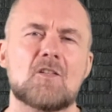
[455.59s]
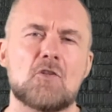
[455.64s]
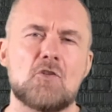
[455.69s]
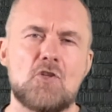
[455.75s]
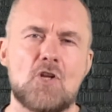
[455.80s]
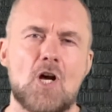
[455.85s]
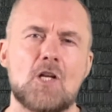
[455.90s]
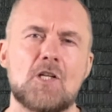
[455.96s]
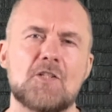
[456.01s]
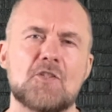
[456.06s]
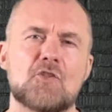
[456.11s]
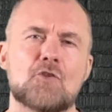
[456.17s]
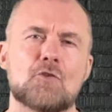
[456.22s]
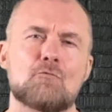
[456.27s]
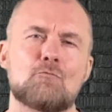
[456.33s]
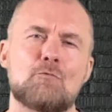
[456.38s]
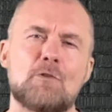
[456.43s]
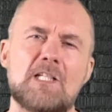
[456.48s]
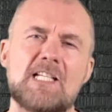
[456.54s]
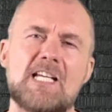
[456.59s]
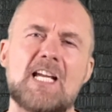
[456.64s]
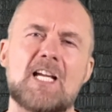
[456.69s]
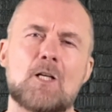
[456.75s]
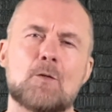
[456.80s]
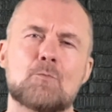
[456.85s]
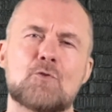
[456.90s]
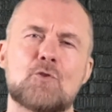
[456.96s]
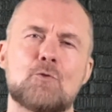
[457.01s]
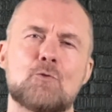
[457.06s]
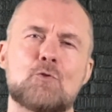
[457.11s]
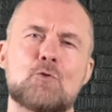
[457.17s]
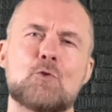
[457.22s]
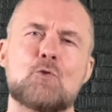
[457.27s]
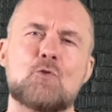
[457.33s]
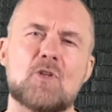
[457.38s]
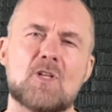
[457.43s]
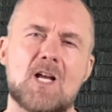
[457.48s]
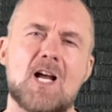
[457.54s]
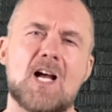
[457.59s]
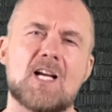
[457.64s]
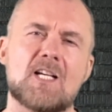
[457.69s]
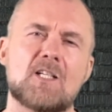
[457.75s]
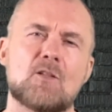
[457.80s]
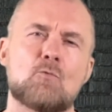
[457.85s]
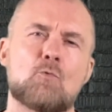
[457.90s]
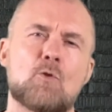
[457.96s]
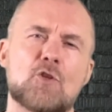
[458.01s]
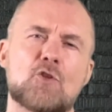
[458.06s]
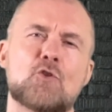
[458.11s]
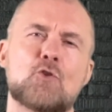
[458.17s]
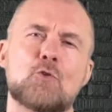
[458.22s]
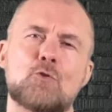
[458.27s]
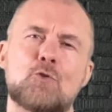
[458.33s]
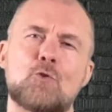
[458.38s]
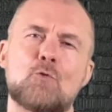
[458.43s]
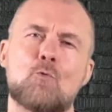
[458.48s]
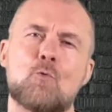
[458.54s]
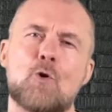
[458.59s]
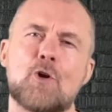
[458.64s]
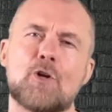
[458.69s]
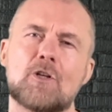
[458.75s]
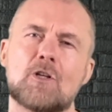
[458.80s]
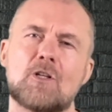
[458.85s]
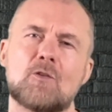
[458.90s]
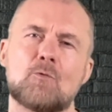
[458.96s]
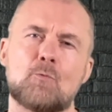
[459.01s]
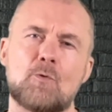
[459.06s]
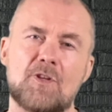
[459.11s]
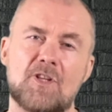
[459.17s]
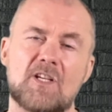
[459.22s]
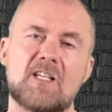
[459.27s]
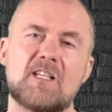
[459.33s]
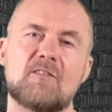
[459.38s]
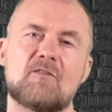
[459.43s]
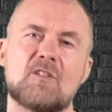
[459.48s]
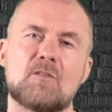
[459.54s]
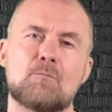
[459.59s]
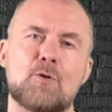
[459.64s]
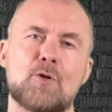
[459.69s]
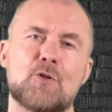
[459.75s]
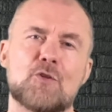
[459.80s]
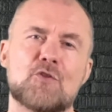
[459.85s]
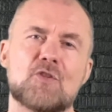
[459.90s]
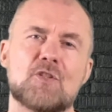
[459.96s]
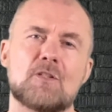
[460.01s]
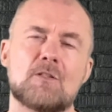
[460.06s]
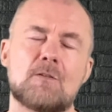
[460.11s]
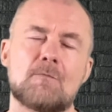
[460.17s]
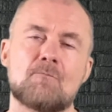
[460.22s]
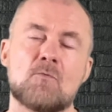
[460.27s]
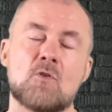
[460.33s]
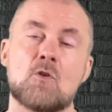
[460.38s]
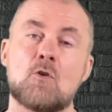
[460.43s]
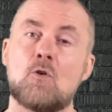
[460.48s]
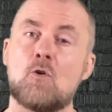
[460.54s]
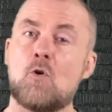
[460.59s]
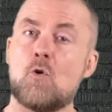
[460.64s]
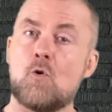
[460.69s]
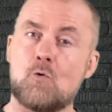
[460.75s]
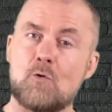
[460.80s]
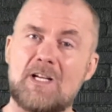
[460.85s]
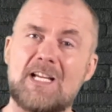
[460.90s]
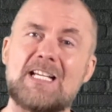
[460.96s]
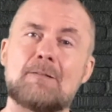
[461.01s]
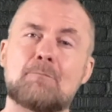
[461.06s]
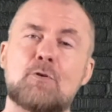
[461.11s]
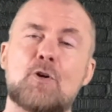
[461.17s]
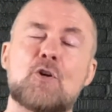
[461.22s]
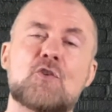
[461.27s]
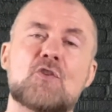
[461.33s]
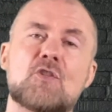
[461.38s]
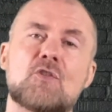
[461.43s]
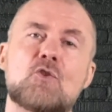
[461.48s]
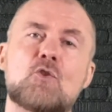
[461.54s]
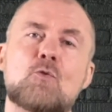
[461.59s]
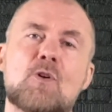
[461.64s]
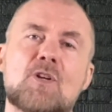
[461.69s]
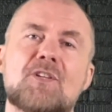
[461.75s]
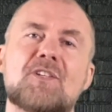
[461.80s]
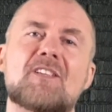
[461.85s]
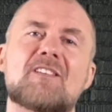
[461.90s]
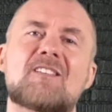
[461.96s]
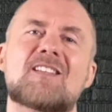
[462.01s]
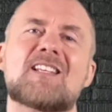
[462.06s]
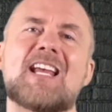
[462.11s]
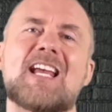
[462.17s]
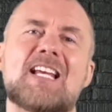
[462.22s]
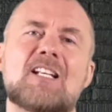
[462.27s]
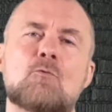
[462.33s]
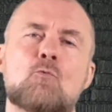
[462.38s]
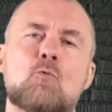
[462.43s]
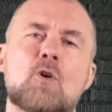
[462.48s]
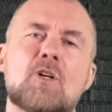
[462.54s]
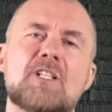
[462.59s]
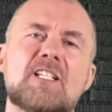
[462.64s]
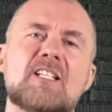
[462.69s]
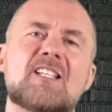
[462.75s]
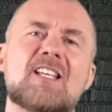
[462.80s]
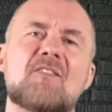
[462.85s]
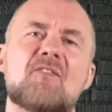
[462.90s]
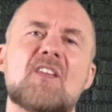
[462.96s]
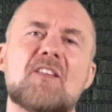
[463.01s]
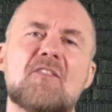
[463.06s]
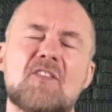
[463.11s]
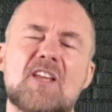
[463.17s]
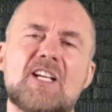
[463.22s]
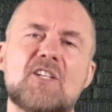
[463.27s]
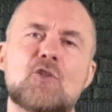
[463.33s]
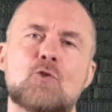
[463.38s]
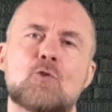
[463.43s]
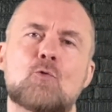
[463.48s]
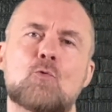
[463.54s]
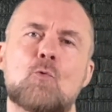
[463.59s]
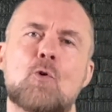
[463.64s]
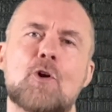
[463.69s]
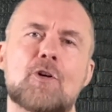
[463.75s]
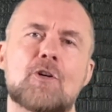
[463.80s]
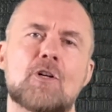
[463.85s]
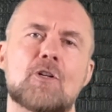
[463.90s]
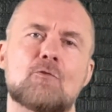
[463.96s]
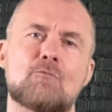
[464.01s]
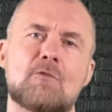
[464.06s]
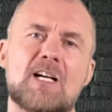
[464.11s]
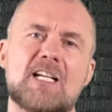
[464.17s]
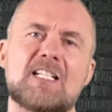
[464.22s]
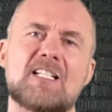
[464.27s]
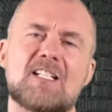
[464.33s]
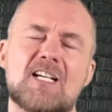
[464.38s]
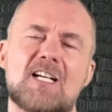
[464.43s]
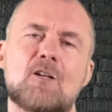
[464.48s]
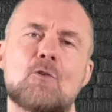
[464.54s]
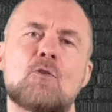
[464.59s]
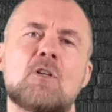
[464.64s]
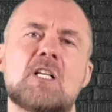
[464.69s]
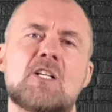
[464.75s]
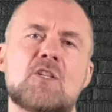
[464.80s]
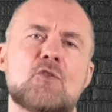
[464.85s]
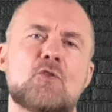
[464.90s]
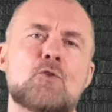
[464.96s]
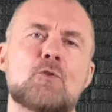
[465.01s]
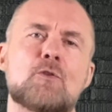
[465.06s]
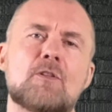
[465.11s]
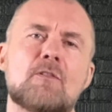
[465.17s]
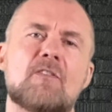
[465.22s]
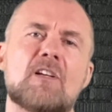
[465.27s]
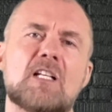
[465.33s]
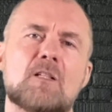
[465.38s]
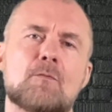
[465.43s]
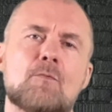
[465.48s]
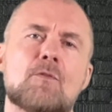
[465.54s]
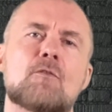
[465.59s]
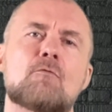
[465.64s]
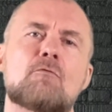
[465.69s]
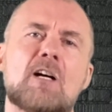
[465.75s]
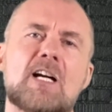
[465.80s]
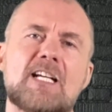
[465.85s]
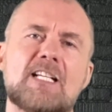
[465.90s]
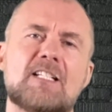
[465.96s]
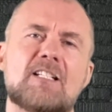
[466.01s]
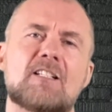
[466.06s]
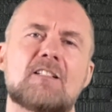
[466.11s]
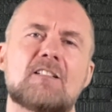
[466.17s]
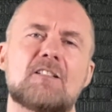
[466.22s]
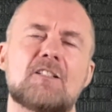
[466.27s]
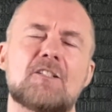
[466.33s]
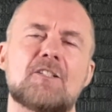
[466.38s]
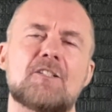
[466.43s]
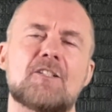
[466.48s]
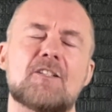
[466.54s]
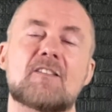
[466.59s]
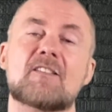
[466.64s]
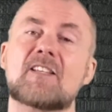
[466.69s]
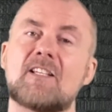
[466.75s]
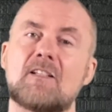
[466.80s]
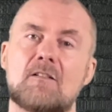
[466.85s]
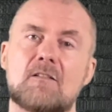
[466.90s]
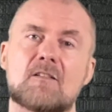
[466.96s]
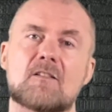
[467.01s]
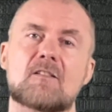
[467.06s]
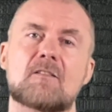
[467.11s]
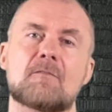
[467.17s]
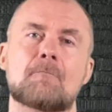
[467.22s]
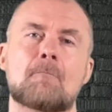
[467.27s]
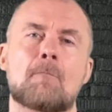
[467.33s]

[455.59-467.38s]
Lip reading: knowledge really helps you to target what should you work on with a given person, or a person to understand what is it that they should work on right now to develop the right skills.